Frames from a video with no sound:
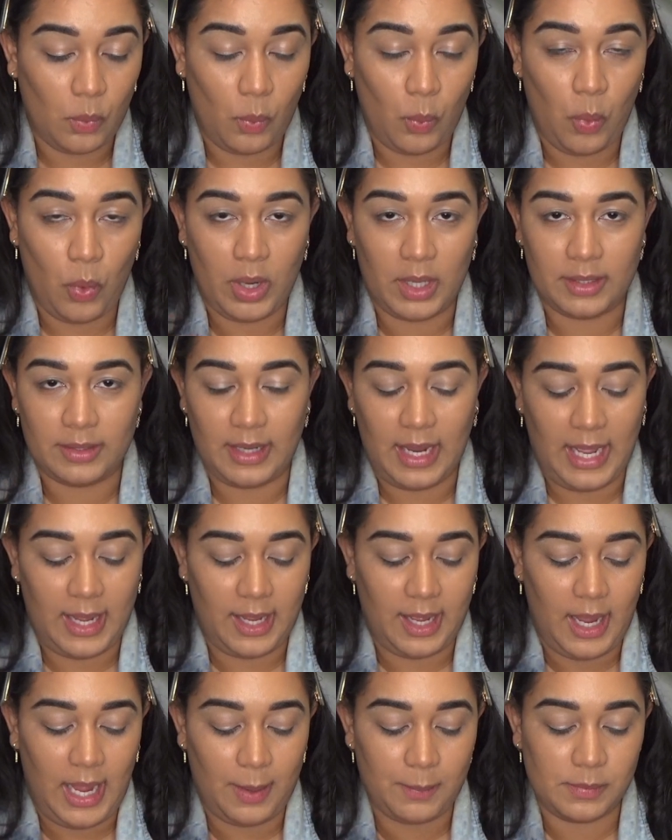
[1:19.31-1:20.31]
One,
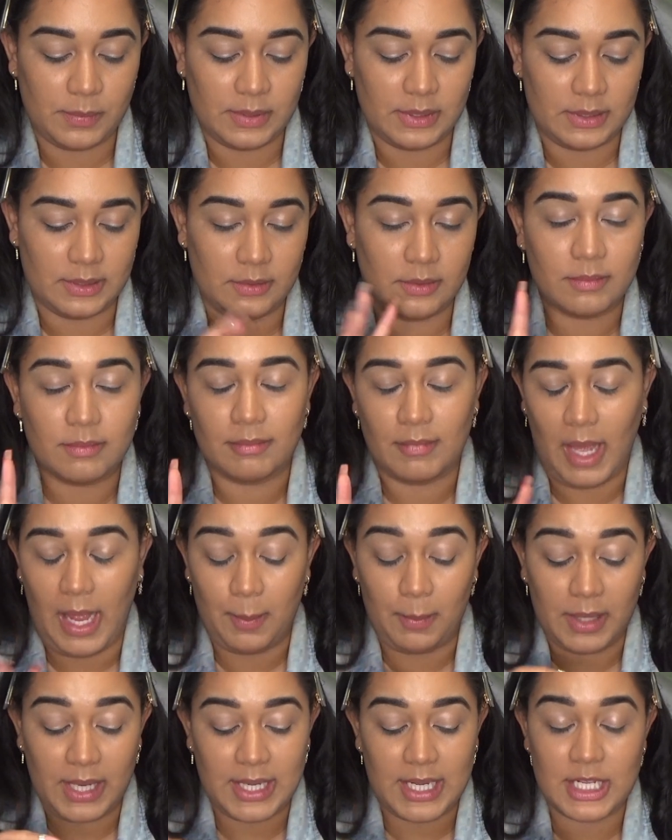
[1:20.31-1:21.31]
I'm
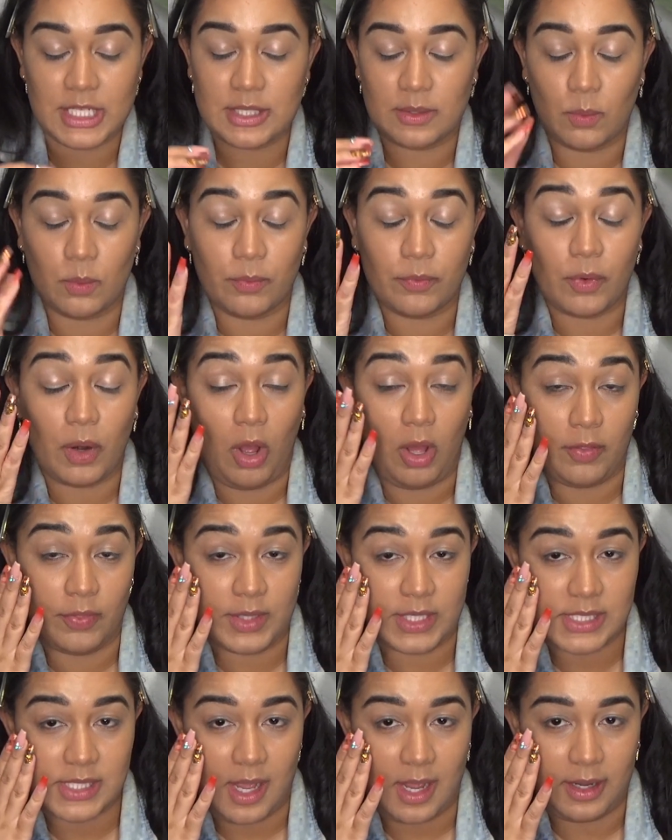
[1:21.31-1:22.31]
leaning on
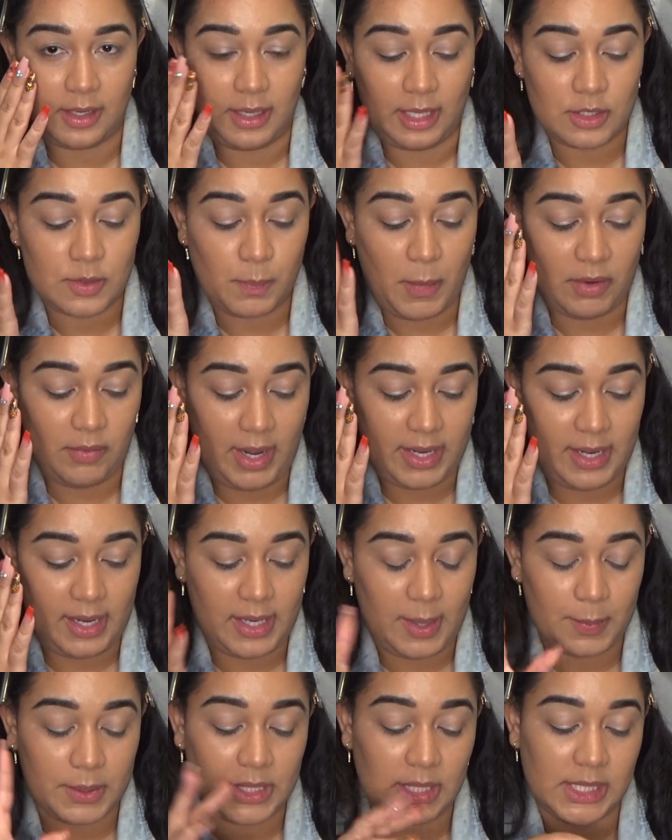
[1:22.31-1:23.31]
this eye, like my right eye,
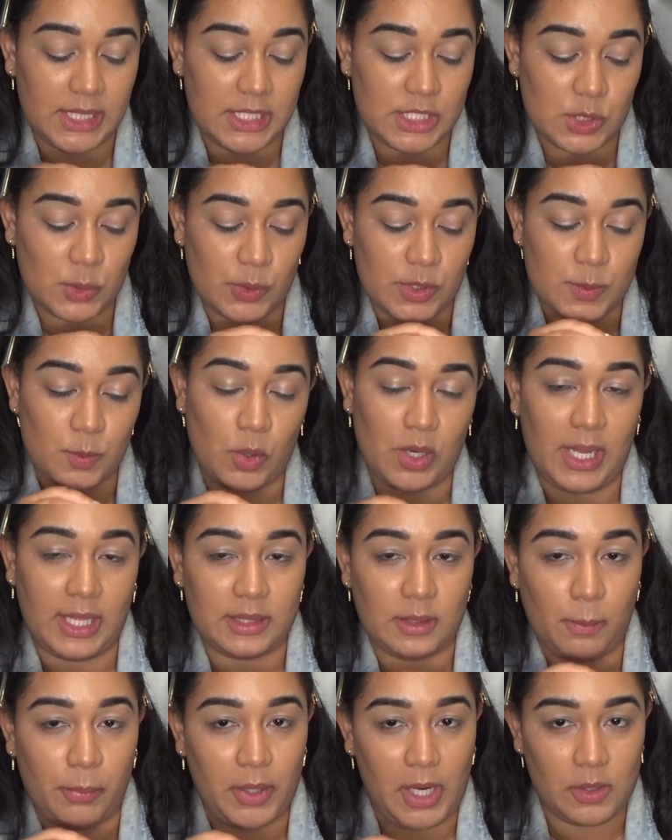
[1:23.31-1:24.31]
I'm gonna lean towards more like
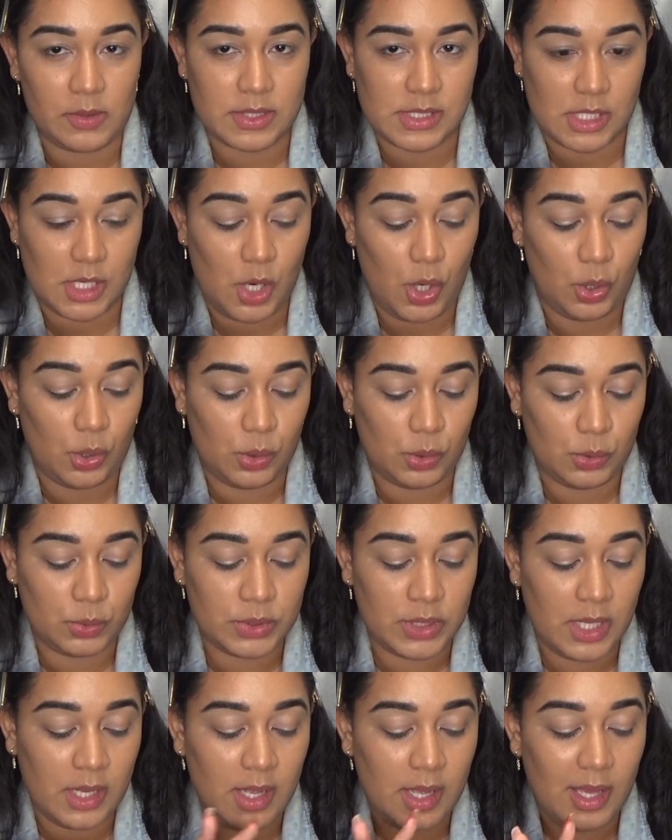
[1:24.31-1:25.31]
the browns and
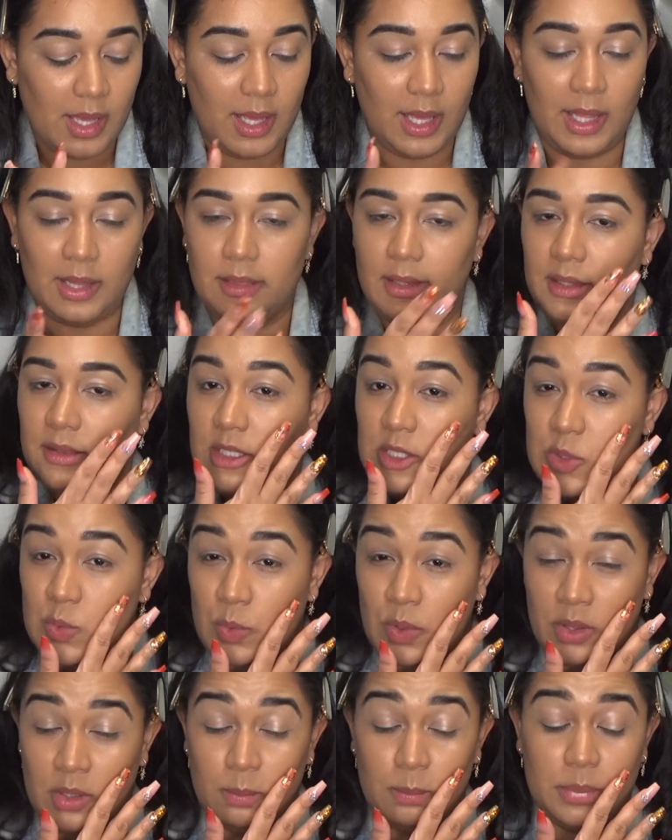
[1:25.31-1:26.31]
gold, and then this
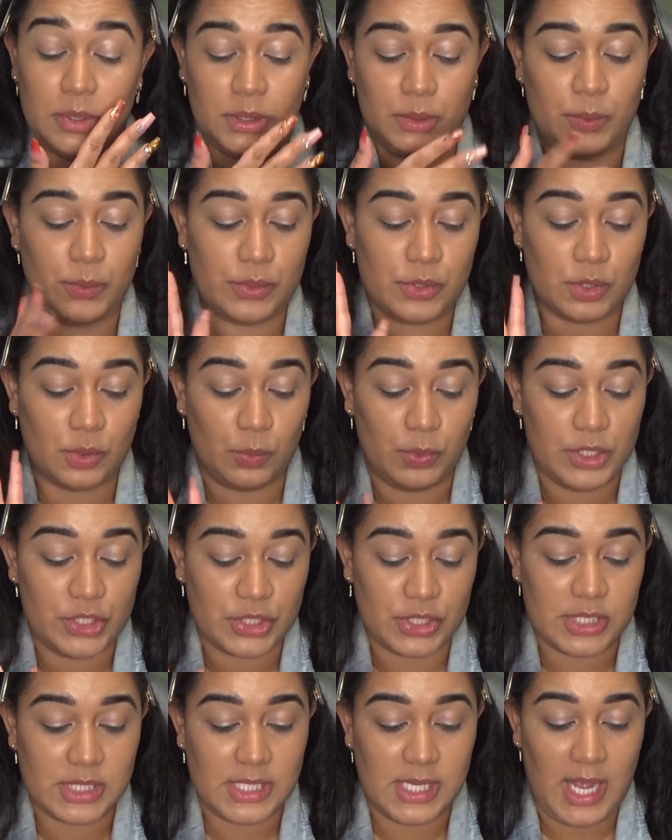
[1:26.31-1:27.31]
one the blue. So we
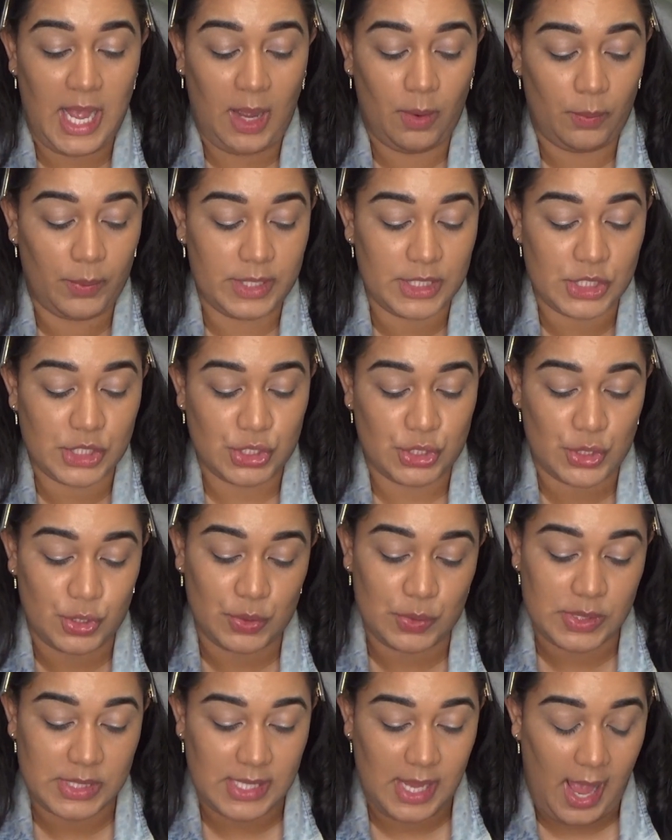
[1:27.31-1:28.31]
should see how it
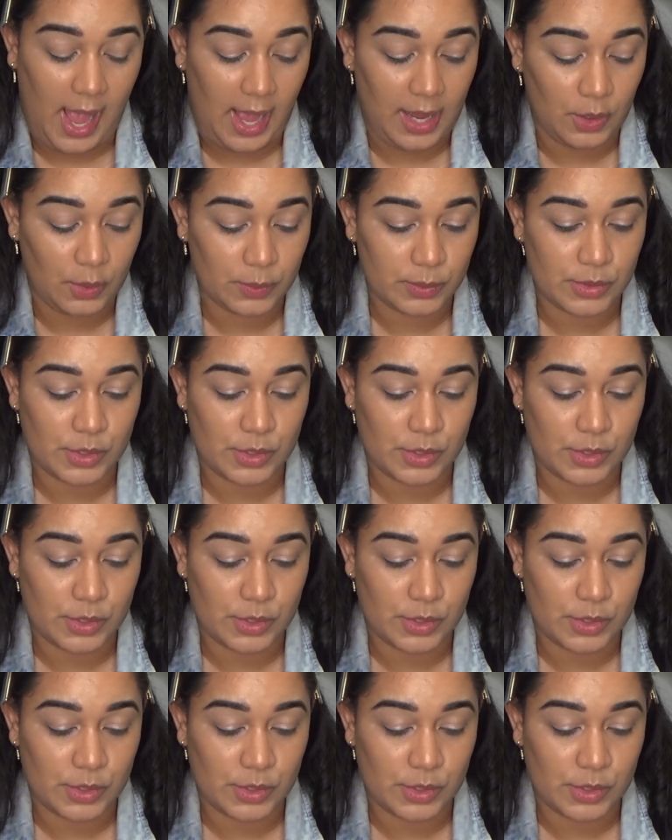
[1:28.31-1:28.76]
turns out.